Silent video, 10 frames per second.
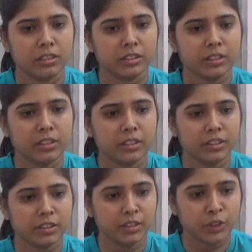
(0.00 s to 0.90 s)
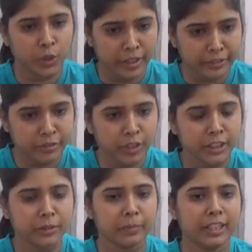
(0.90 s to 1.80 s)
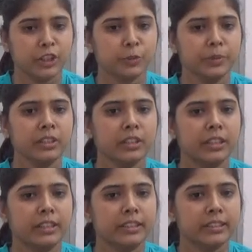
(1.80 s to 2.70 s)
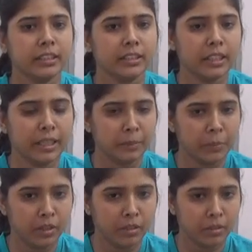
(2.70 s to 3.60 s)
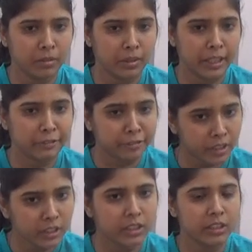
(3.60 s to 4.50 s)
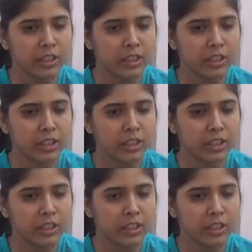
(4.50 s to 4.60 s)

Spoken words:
Sir, in joint forest management, it is an effort